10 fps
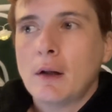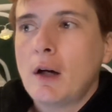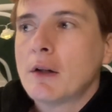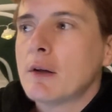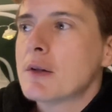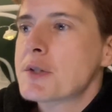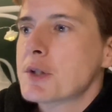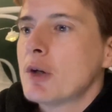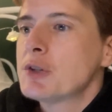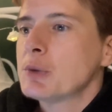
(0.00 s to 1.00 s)
I know I
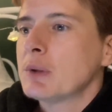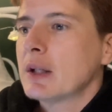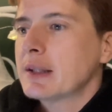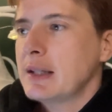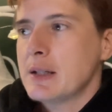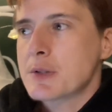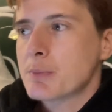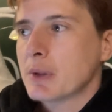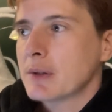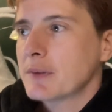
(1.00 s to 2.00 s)
started doing like kids'
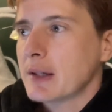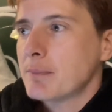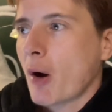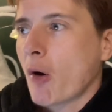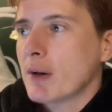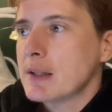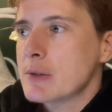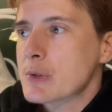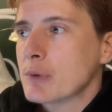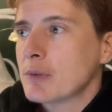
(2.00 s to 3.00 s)
birthday
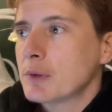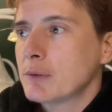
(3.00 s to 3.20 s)
parties or